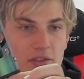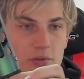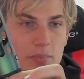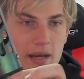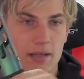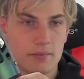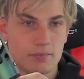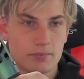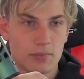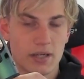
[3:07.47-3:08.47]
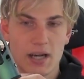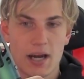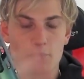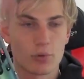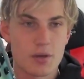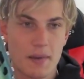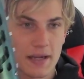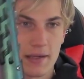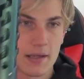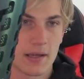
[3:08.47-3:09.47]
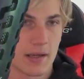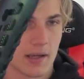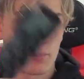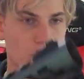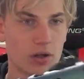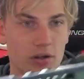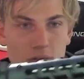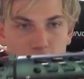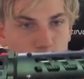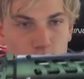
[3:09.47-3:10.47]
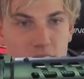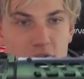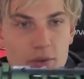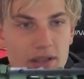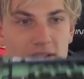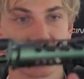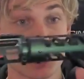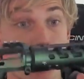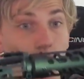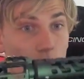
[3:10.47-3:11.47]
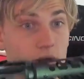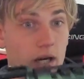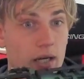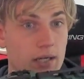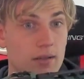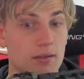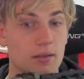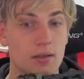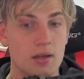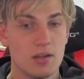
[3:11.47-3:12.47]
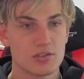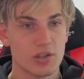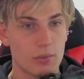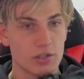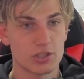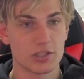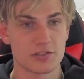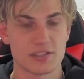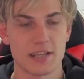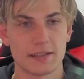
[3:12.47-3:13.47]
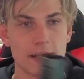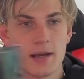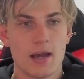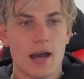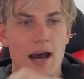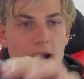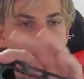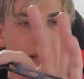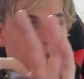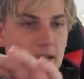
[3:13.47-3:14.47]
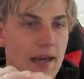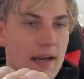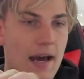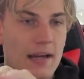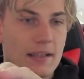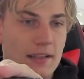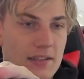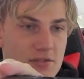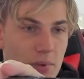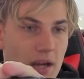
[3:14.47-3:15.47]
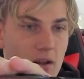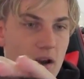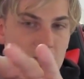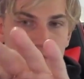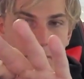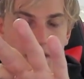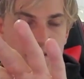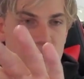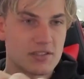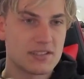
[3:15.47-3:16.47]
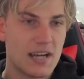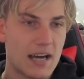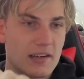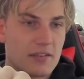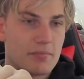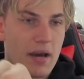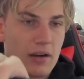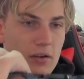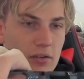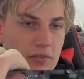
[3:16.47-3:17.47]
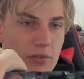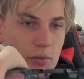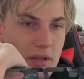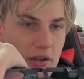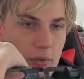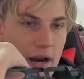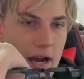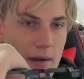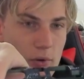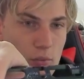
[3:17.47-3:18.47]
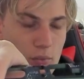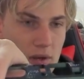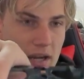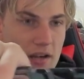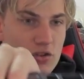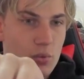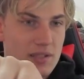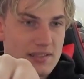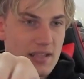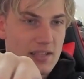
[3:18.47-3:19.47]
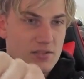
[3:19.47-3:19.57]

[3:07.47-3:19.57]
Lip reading: do paint, right? I'm repainting and we're redoing this whole gun. So I want you to understand that. I cannot get this rail off because there is not enough metal for me to grab and twist this